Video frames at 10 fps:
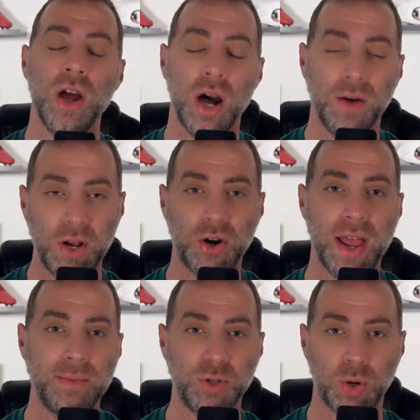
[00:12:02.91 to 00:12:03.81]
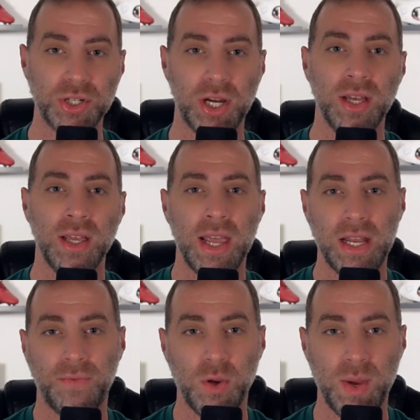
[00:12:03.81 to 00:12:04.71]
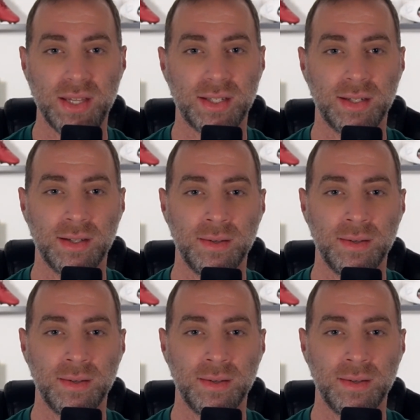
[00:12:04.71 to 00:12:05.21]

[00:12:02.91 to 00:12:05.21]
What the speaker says: of Notre Dame, Georgia in a few weeks.